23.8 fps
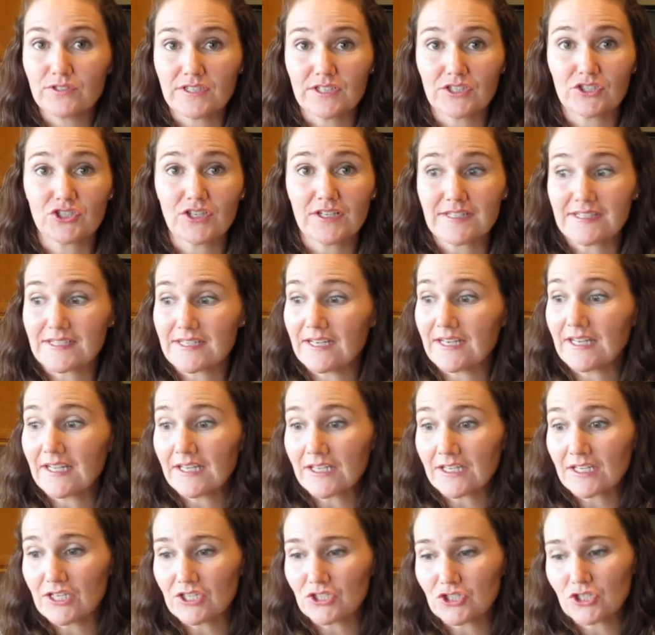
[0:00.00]
suggest getting
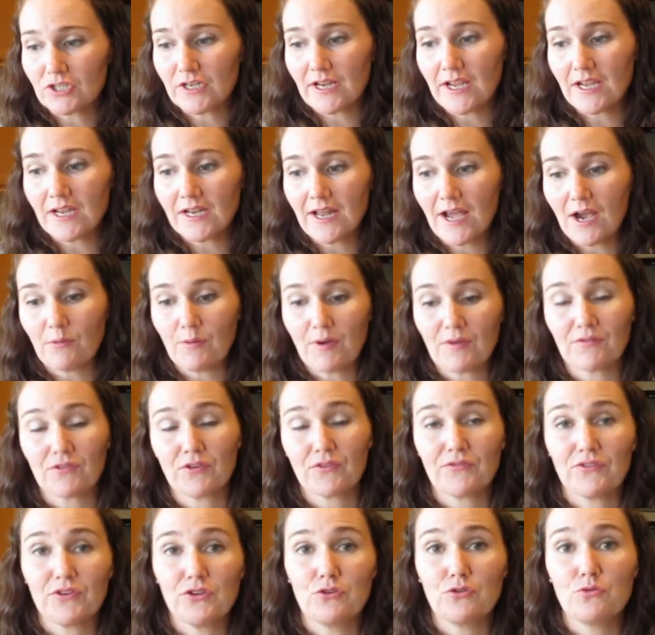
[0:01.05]
a KitchenAid. However,
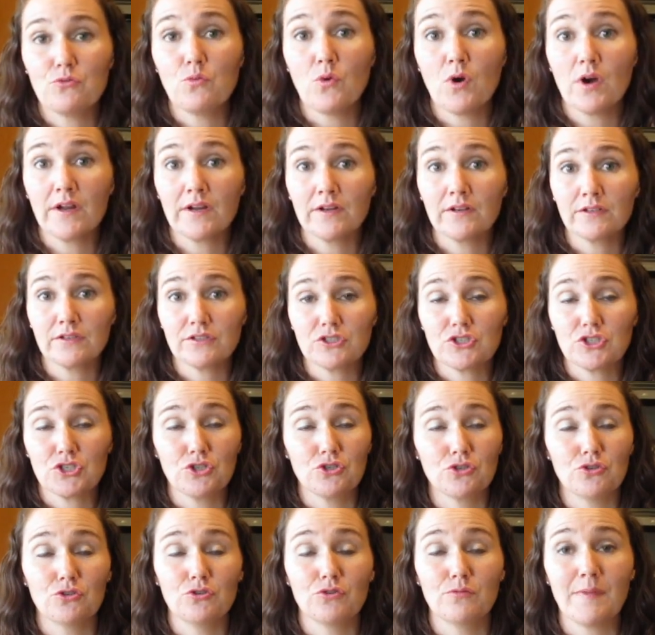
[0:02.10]
if you want
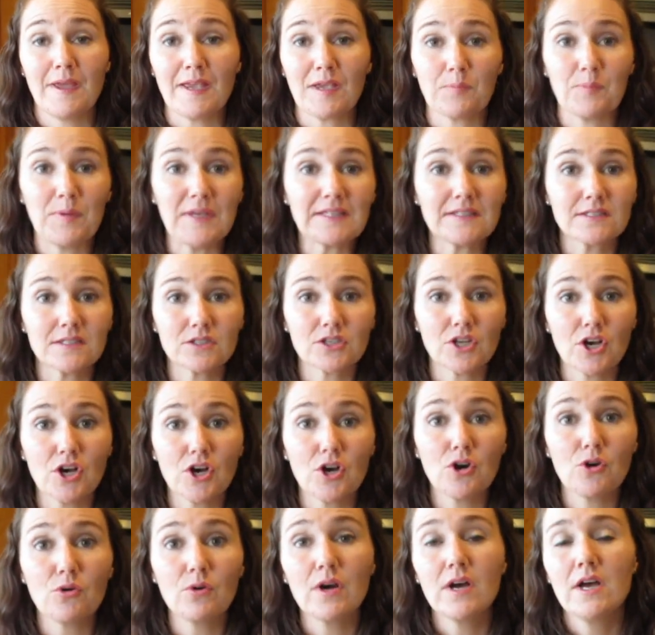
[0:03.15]
to make pizza
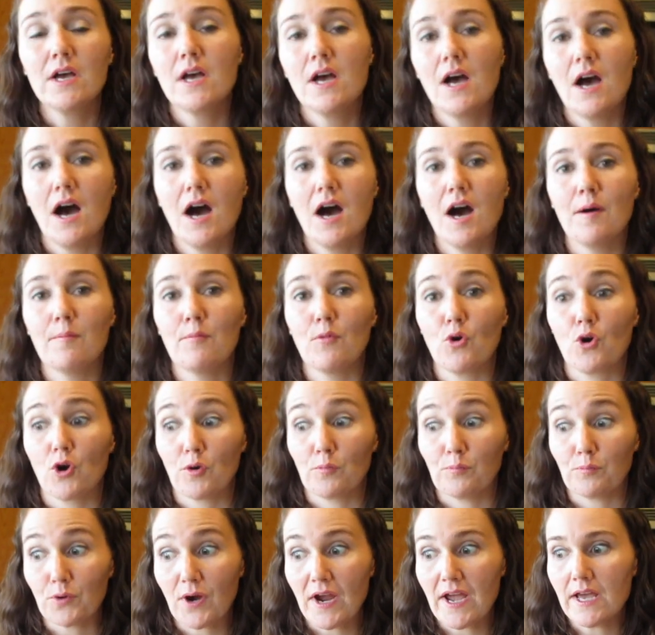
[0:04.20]
dough
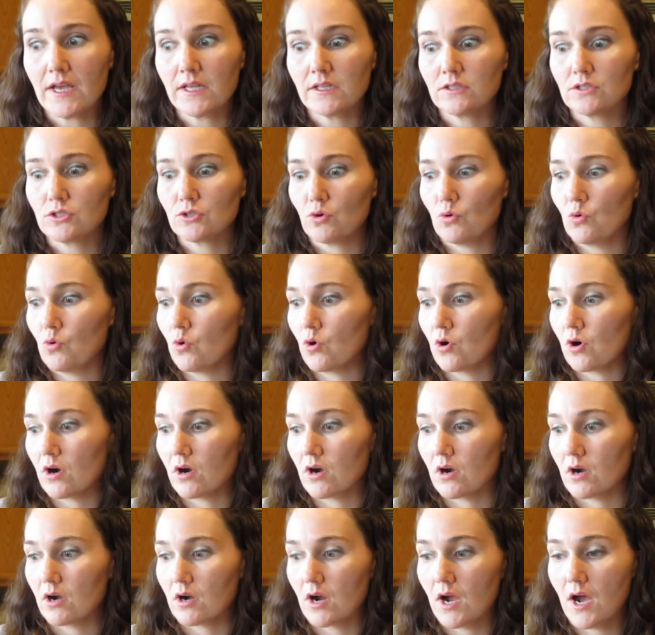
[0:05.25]
or breads
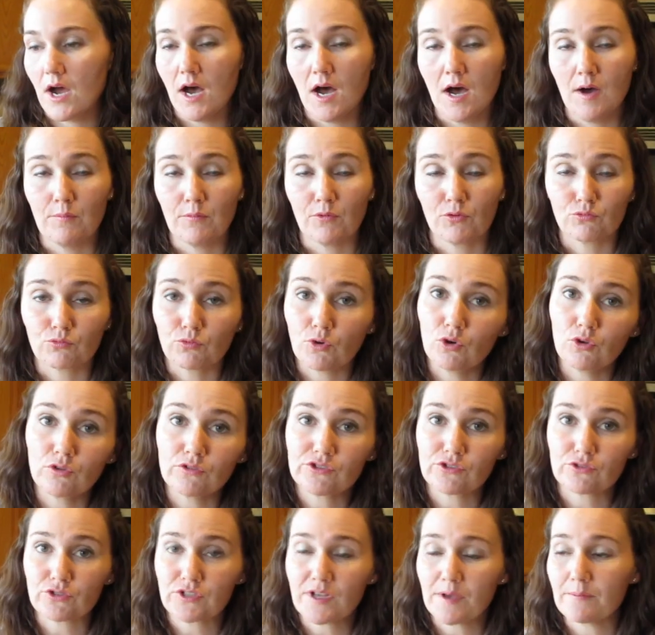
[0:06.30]
or
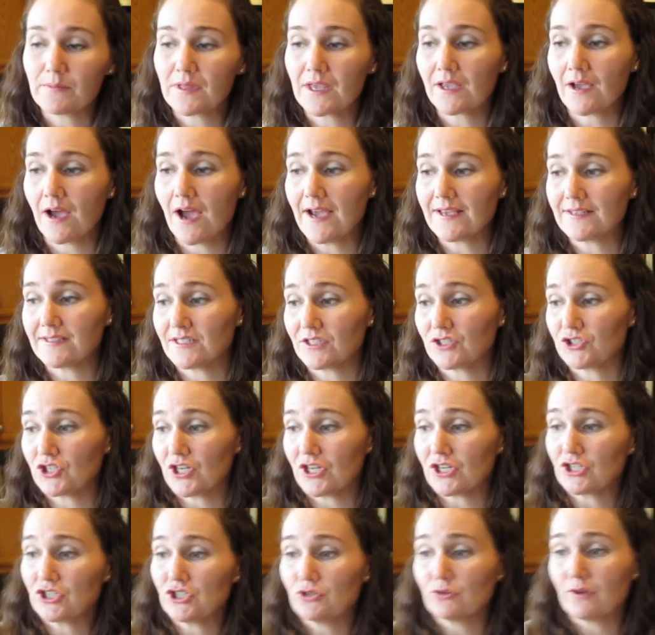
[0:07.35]
rolls or something, I
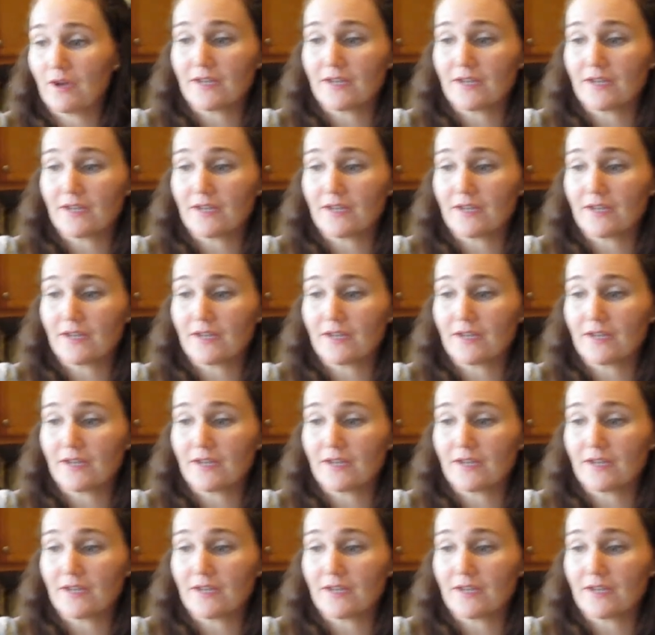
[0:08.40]
suggest you